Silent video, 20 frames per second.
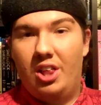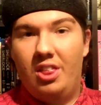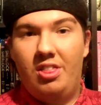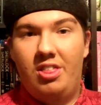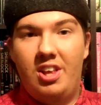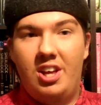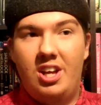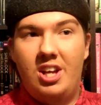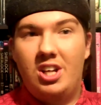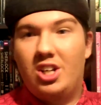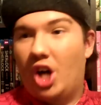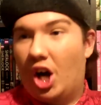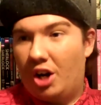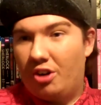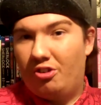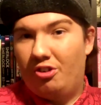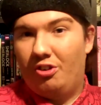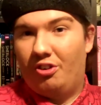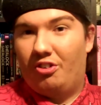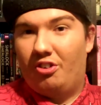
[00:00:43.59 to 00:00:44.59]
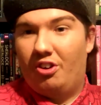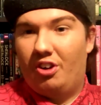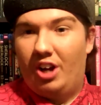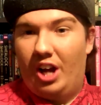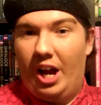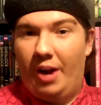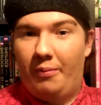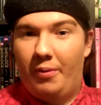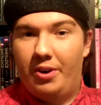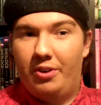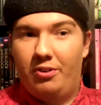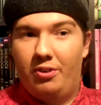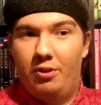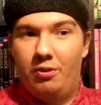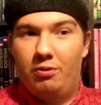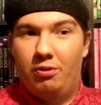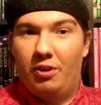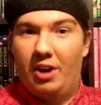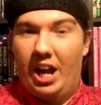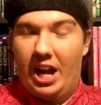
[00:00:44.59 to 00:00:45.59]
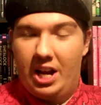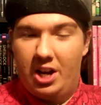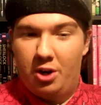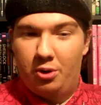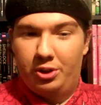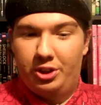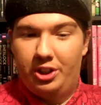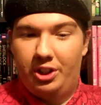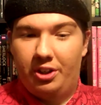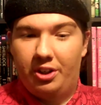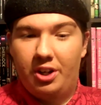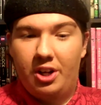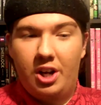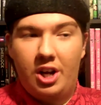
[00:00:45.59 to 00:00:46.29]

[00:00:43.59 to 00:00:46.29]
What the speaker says: the concert I went to for Hey Ocean.